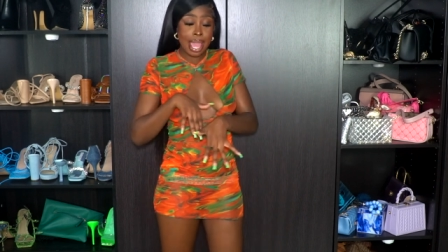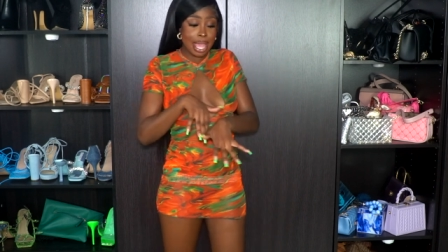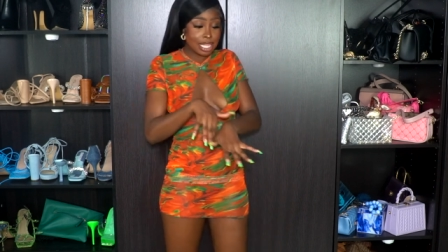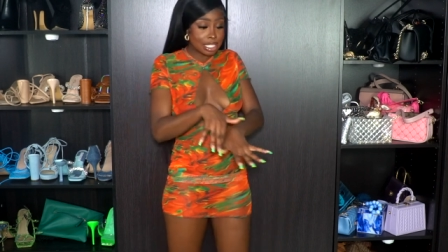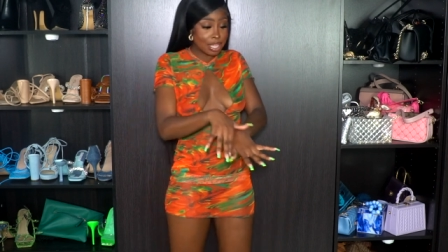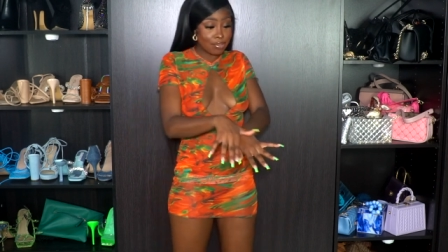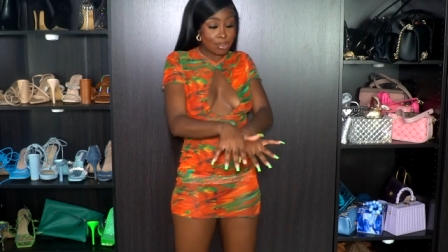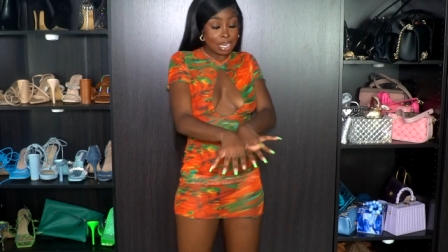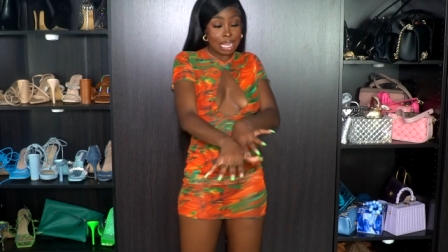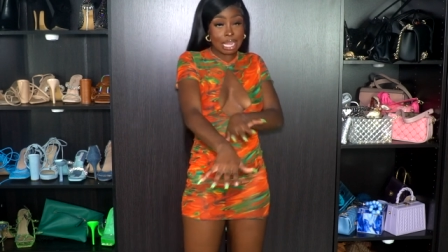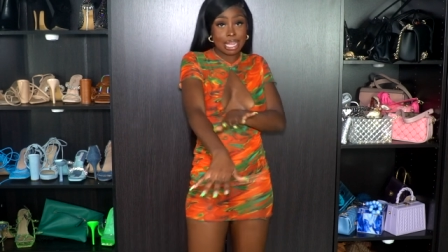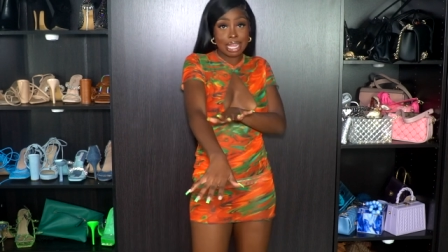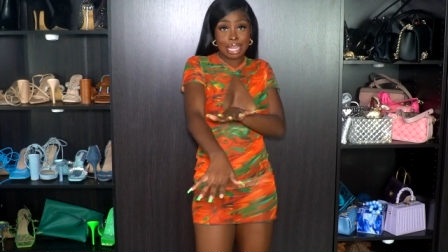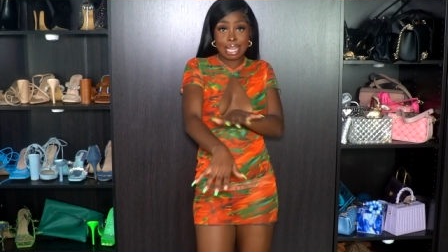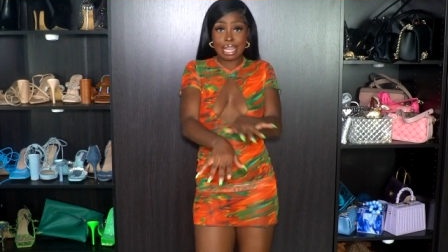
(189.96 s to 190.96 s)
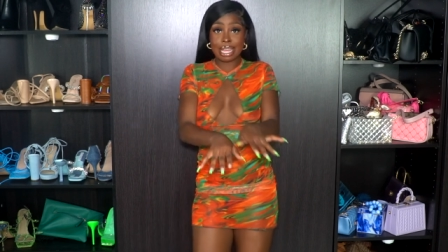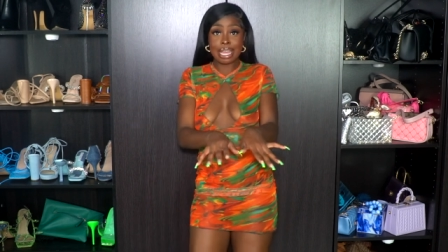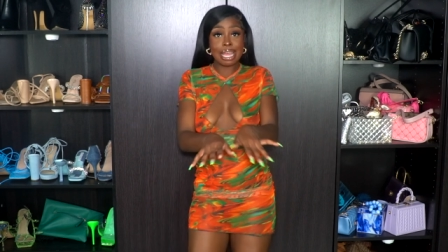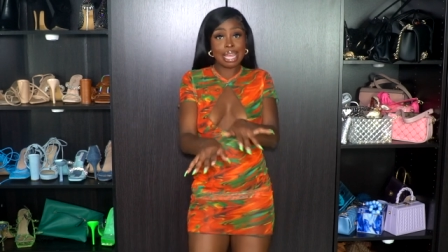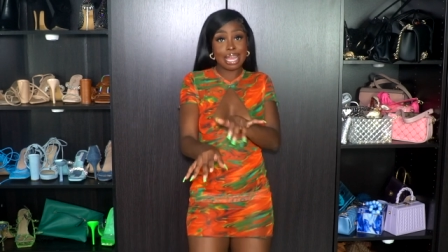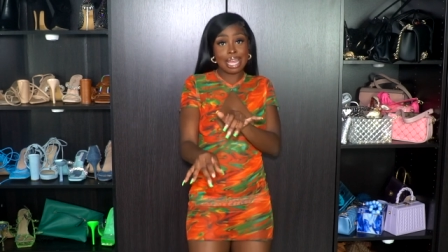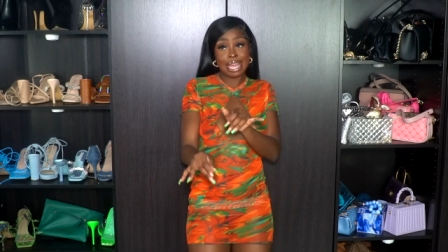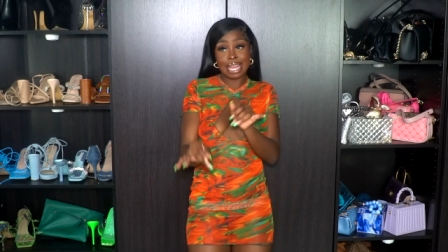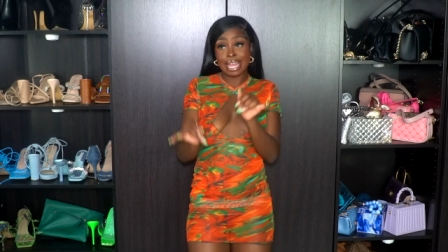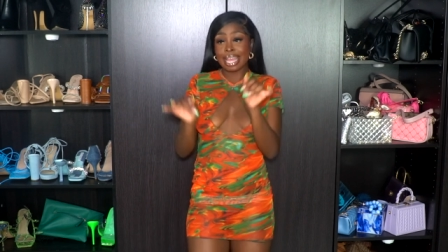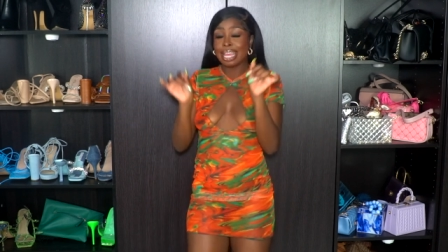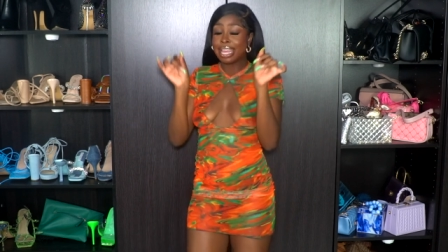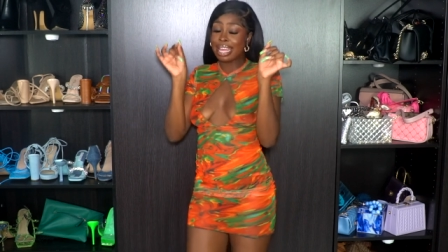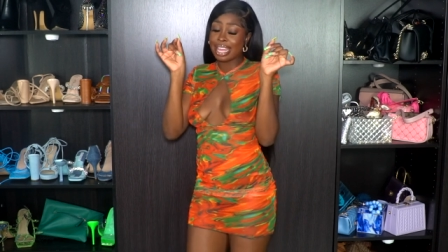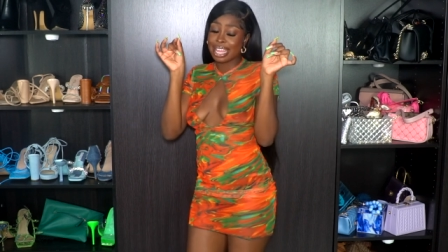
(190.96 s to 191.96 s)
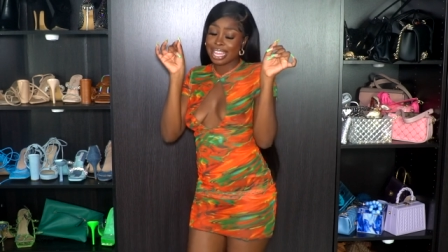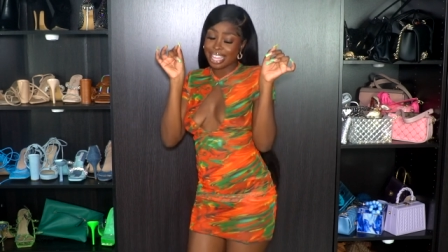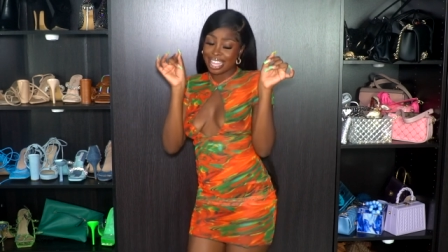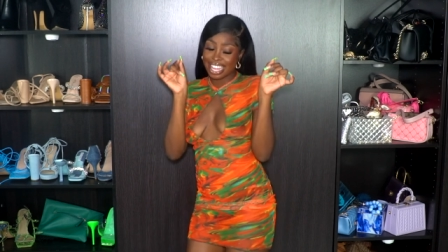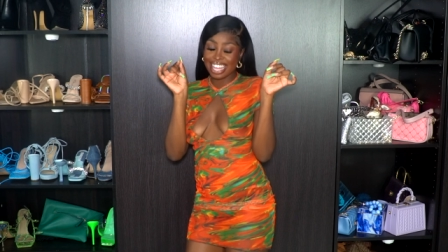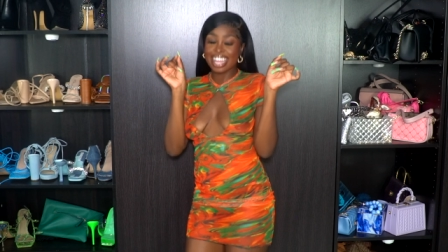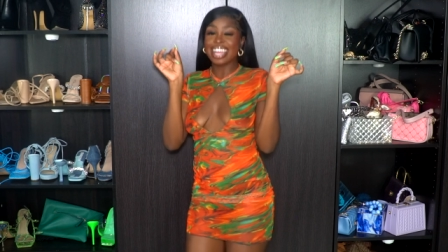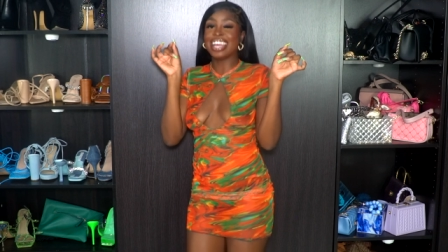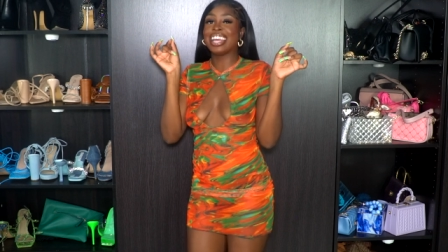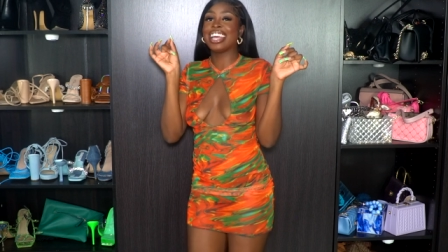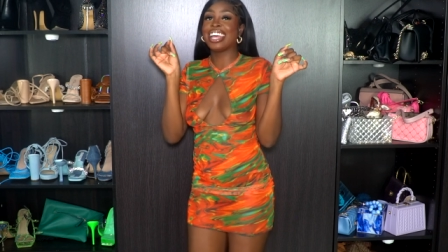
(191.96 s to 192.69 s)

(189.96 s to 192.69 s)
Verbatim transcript: it's giving you the, uh, uh,